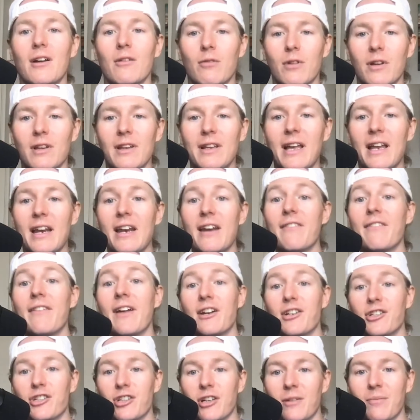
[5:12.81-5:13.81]
really an
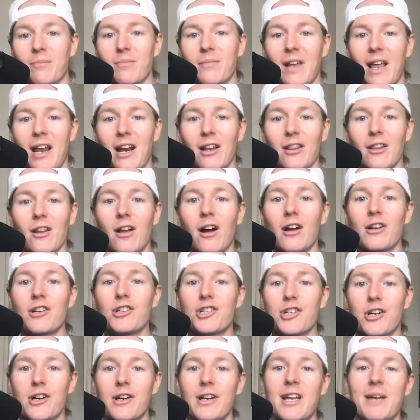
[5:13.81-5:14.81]
adventure and a long
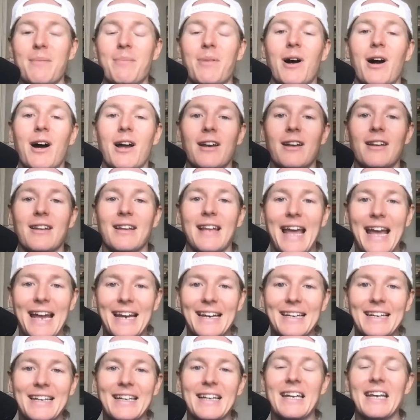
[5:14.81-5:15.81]
journey upon
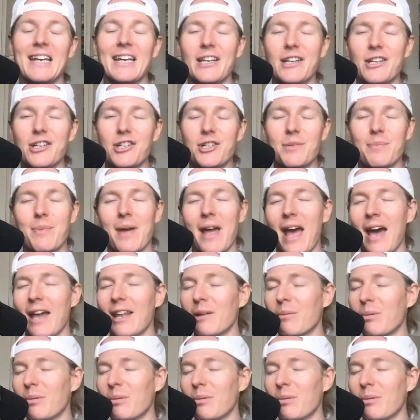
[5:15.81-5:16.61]
landing in Japan.